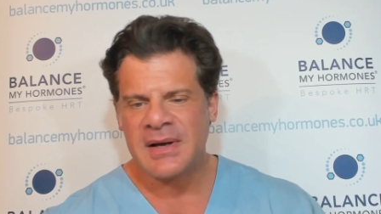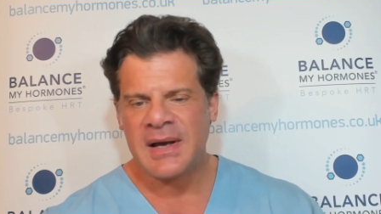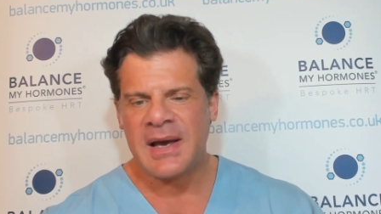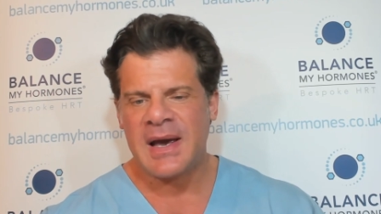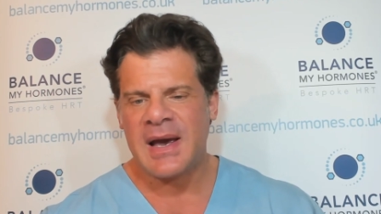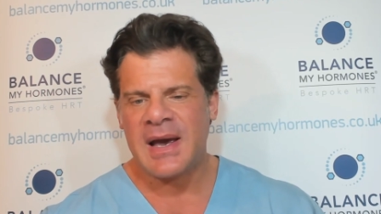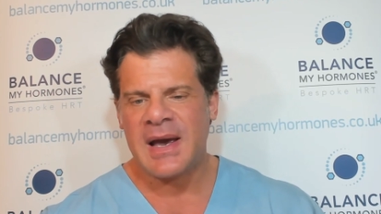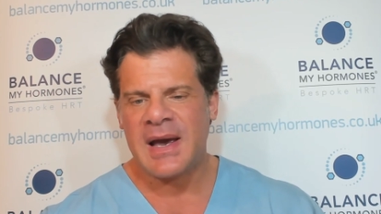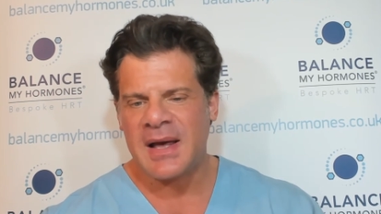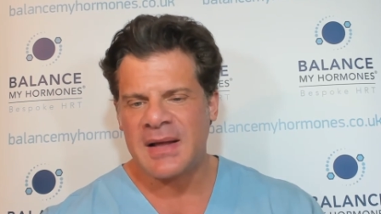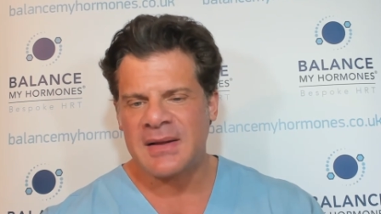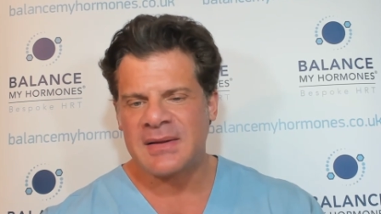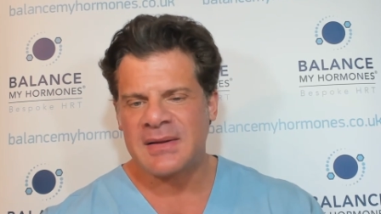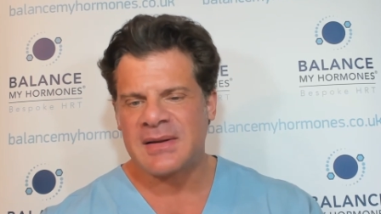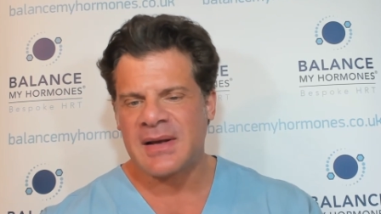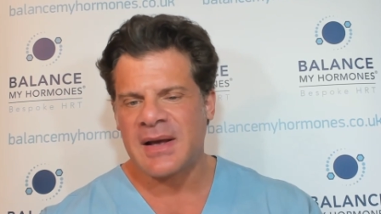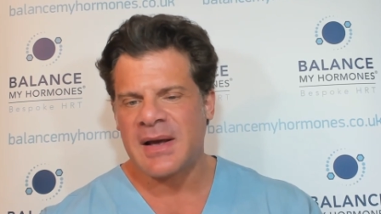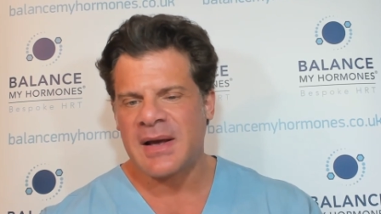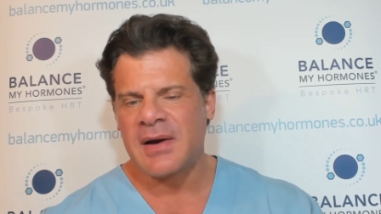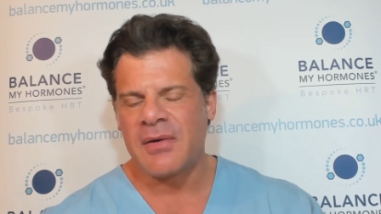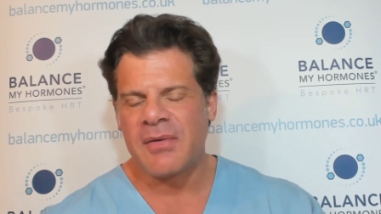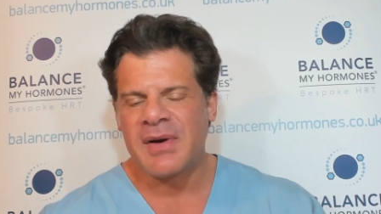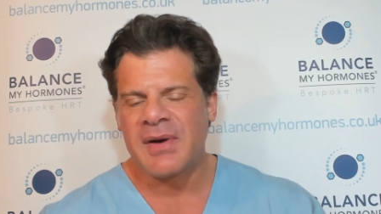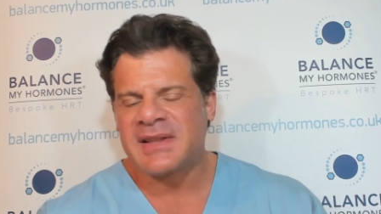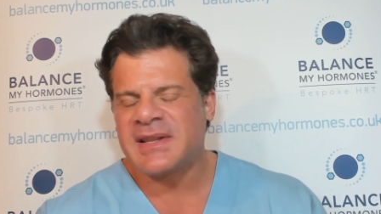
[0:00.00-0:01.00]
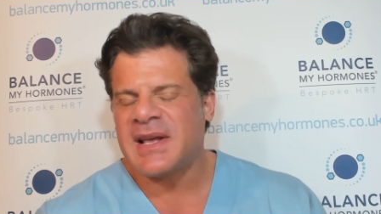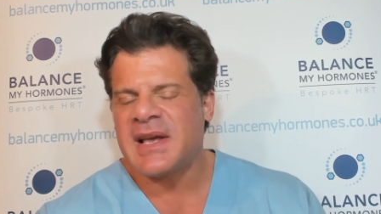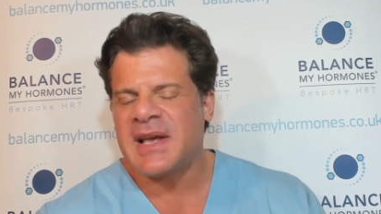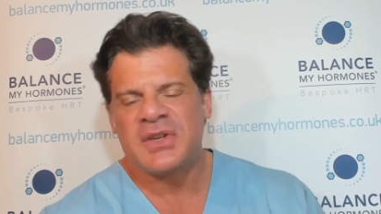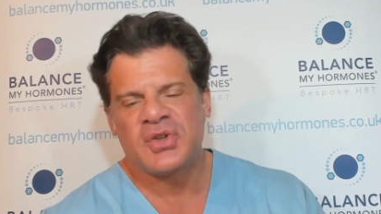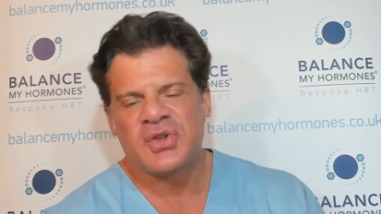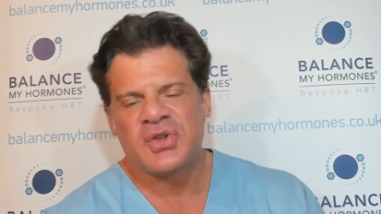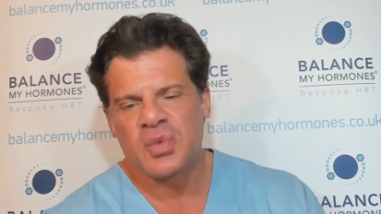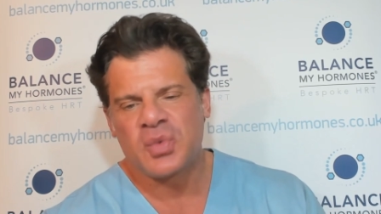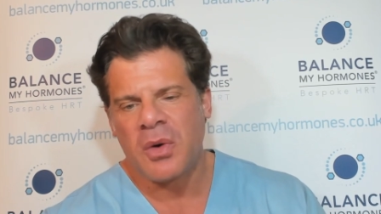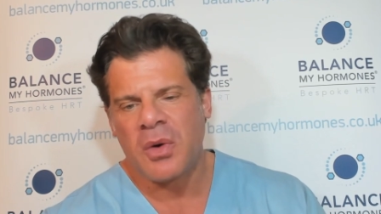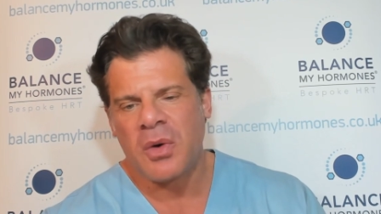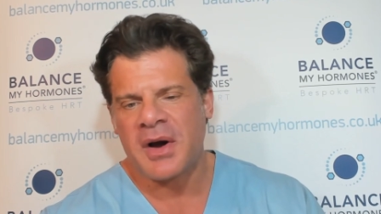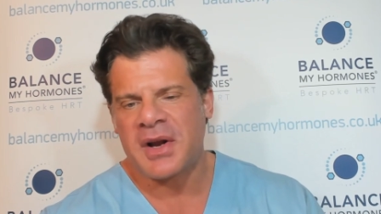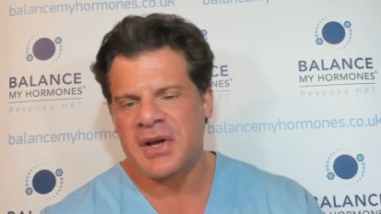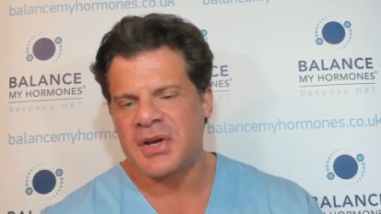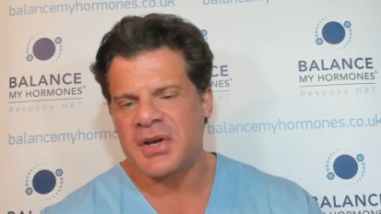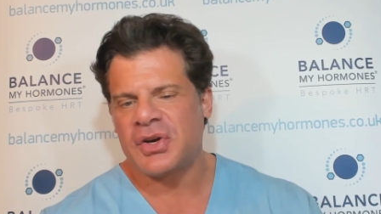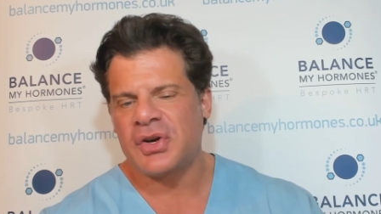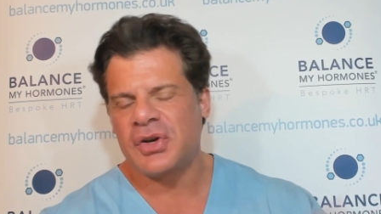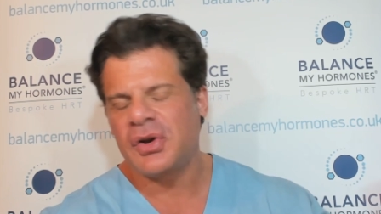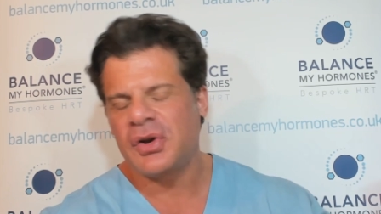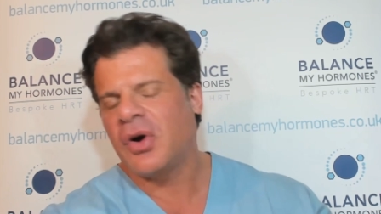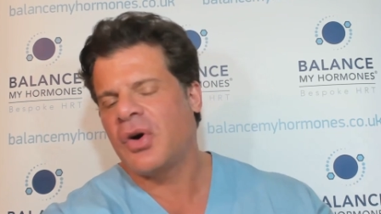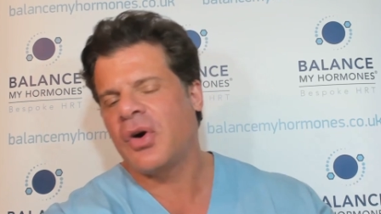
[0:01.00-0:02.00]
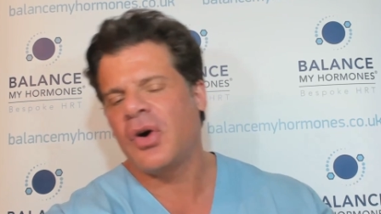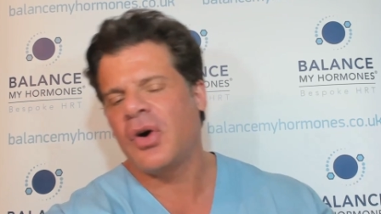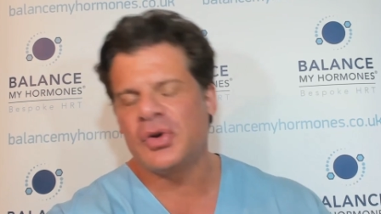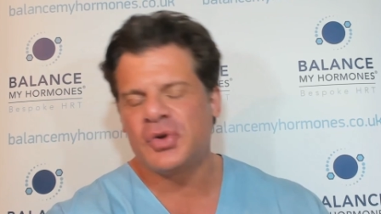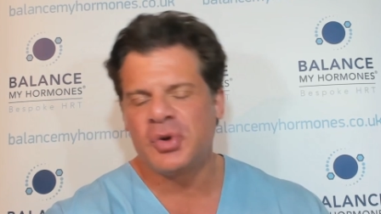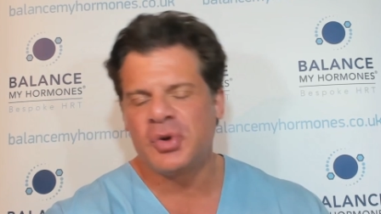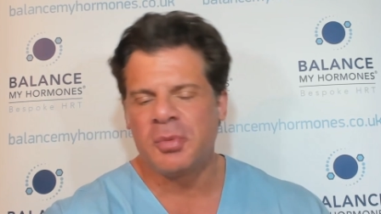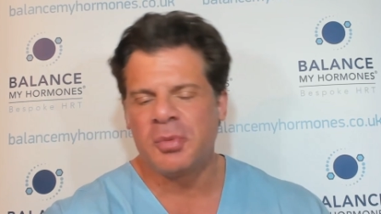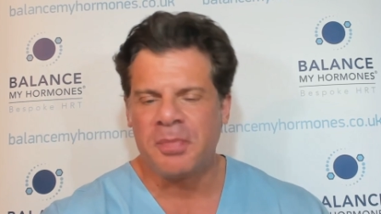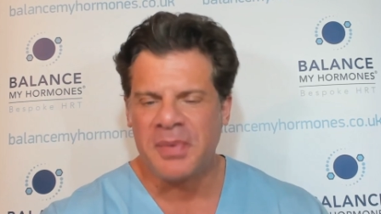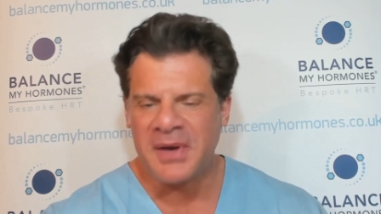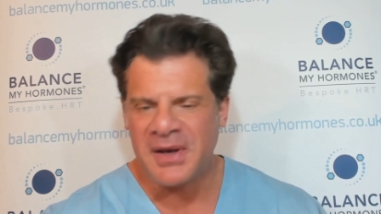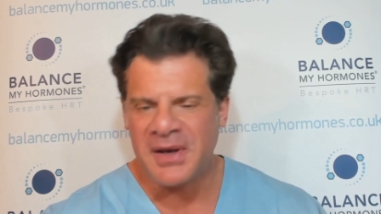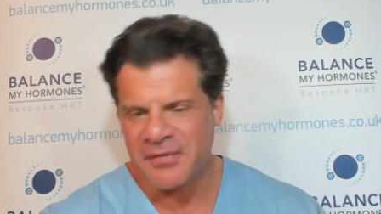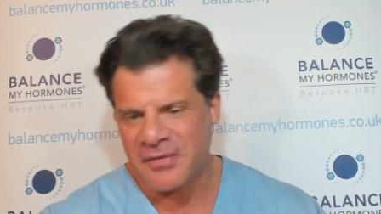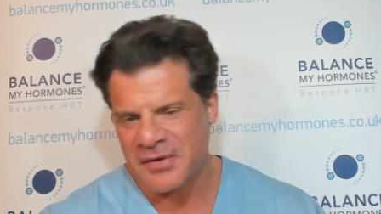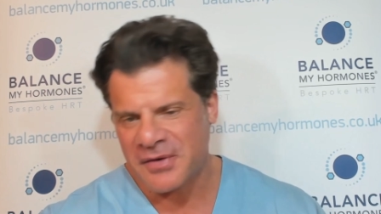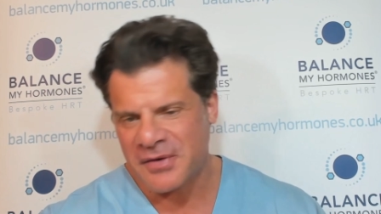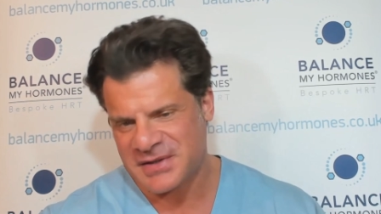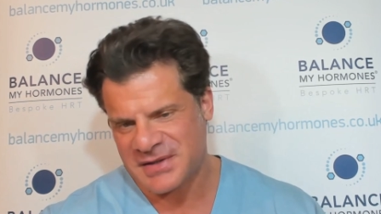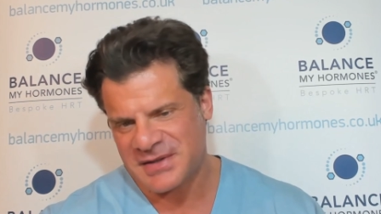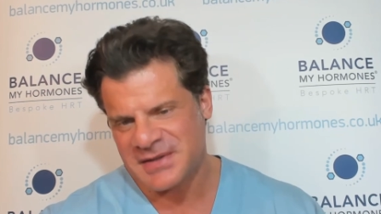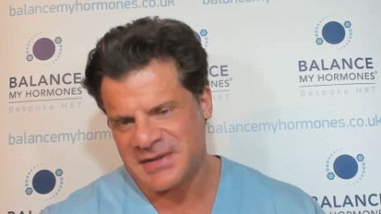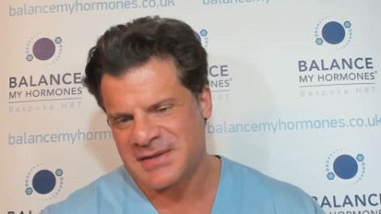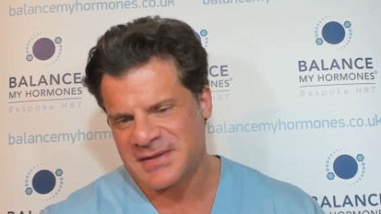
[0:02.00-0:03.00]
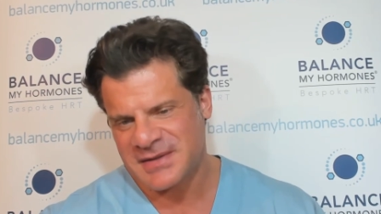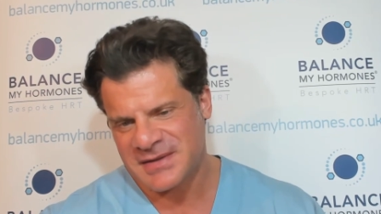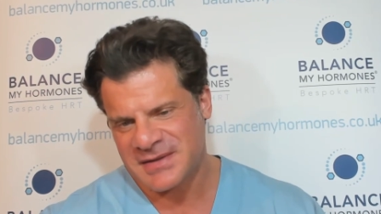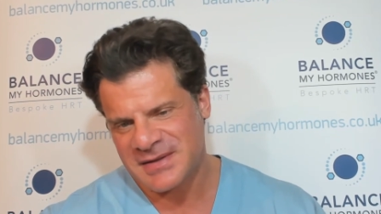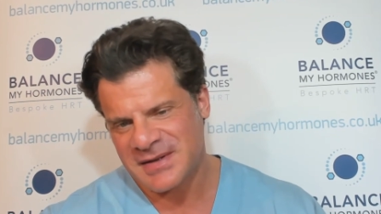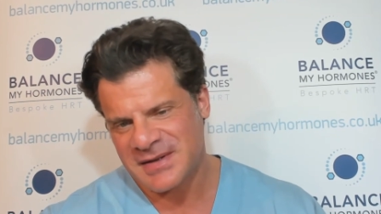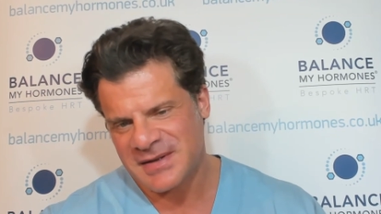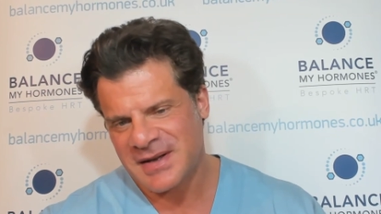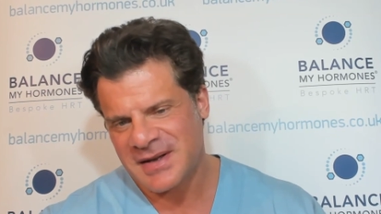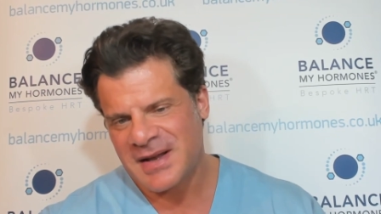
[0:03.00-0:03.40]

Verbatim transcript: and uh, it retains water. You don't go to pee, for instance.